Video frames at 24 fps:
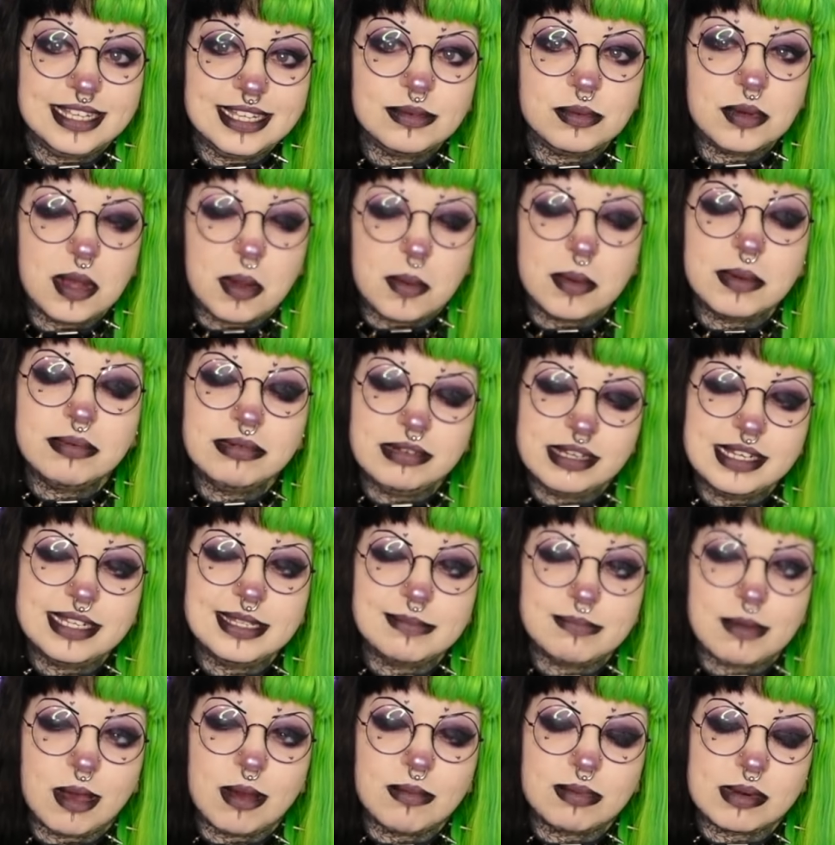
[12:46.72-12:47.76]
Well, we're
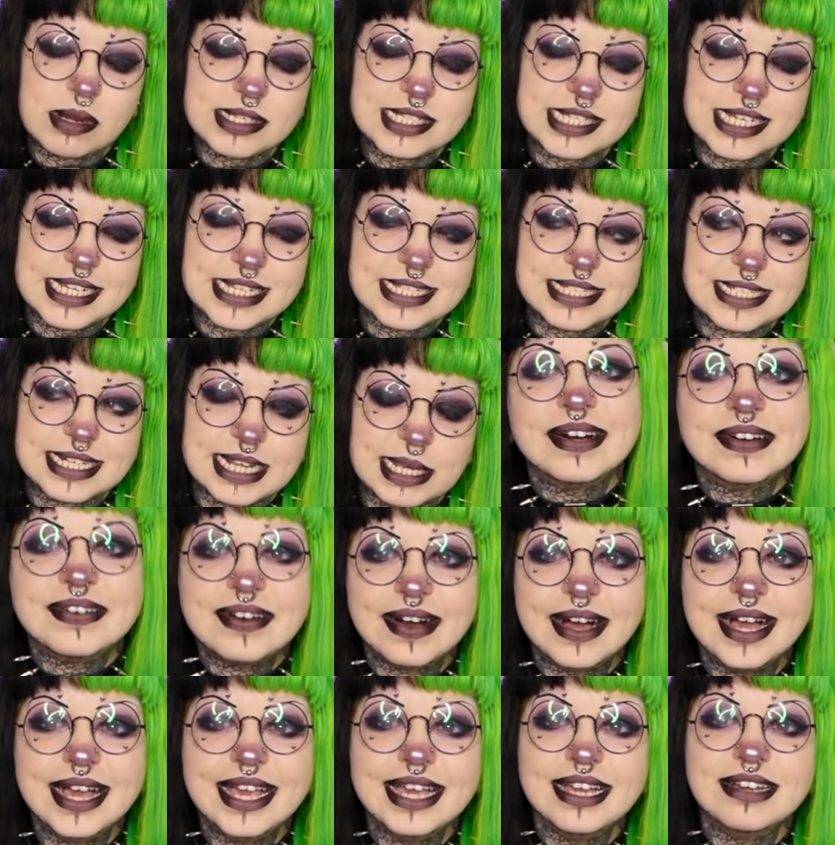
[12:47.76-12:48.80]
really Bob Ross in it today.
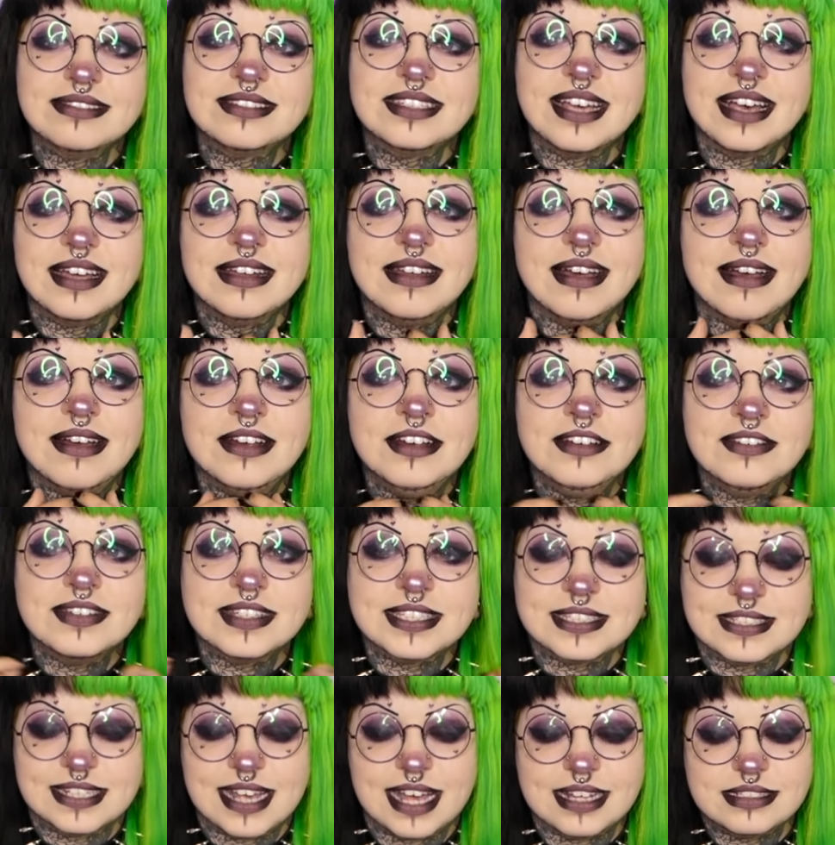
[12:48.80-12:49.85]
What I have done over
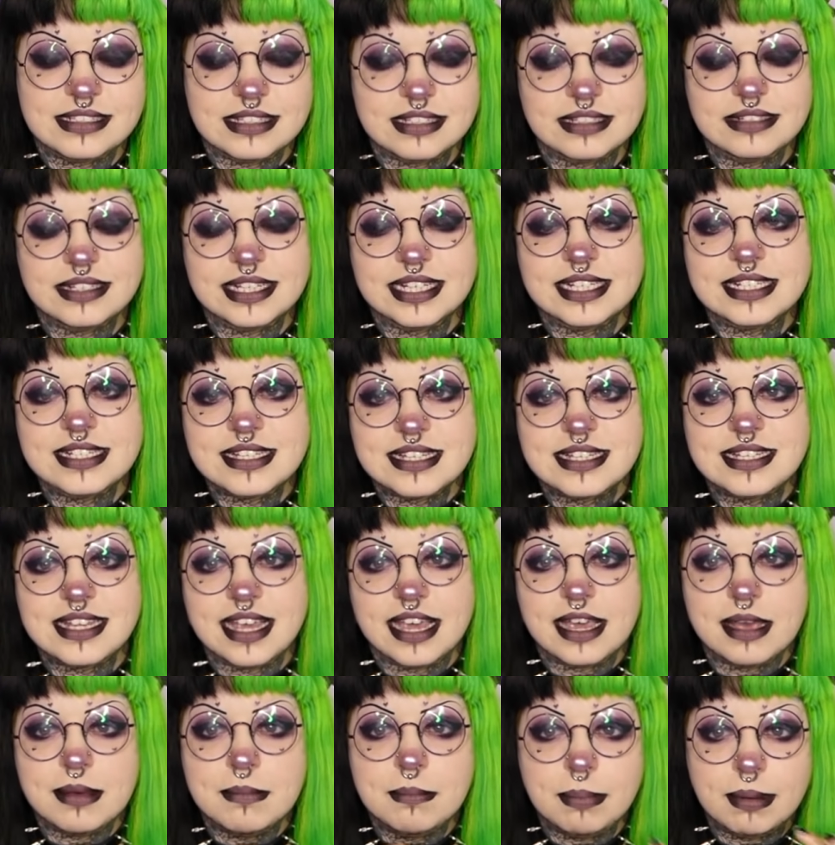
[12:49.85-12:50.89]
the tattoo is
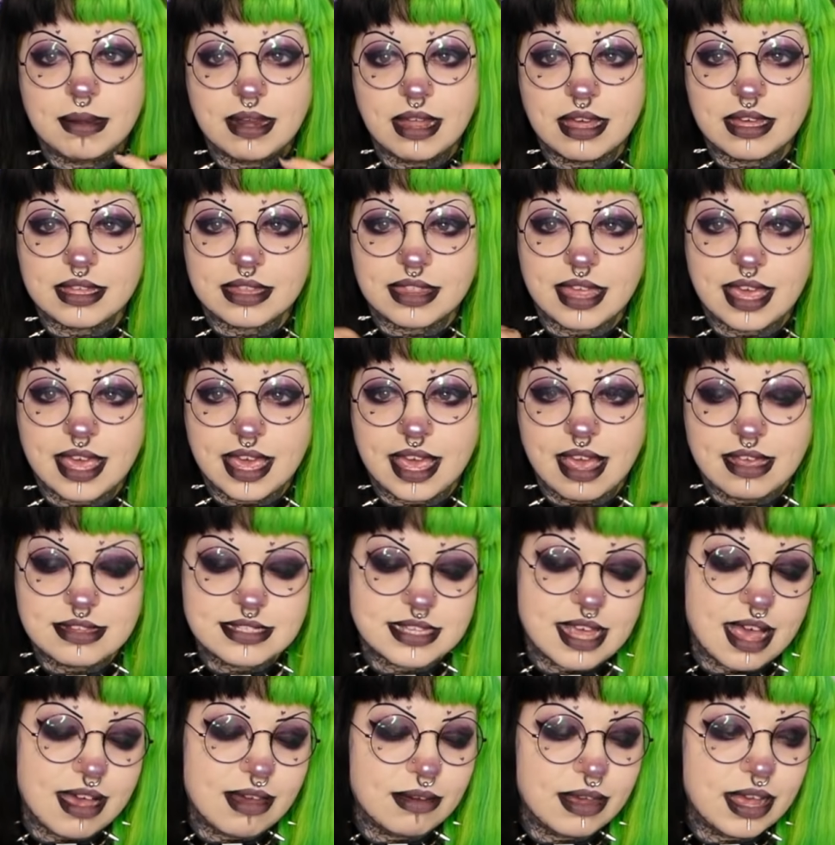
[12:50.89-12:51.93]
sit and pluck the hairs
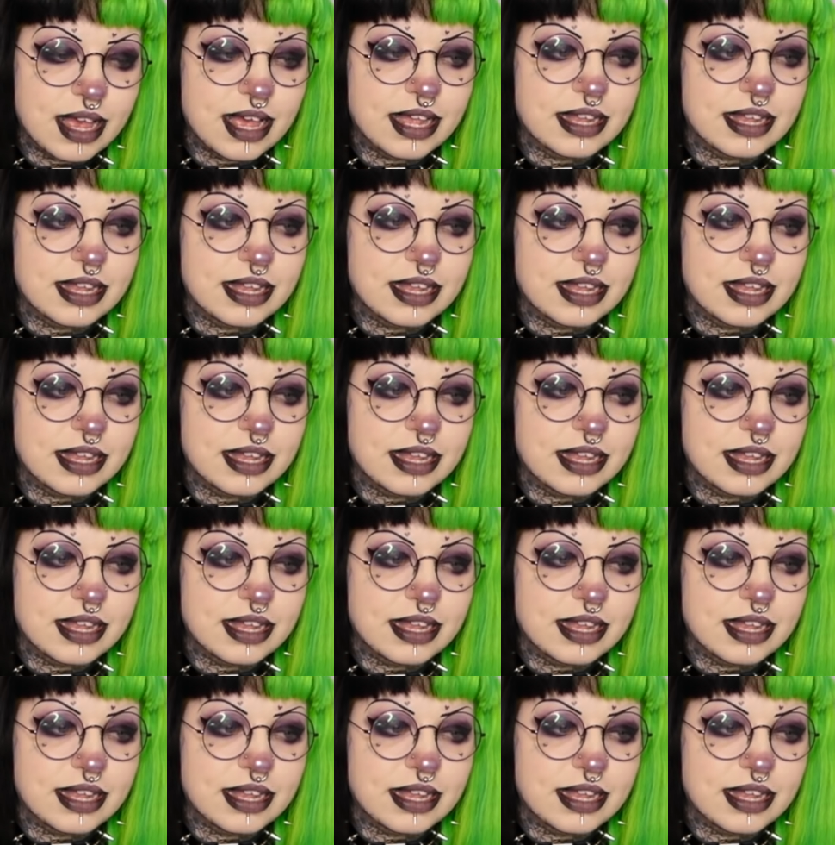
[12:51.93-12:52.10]
out,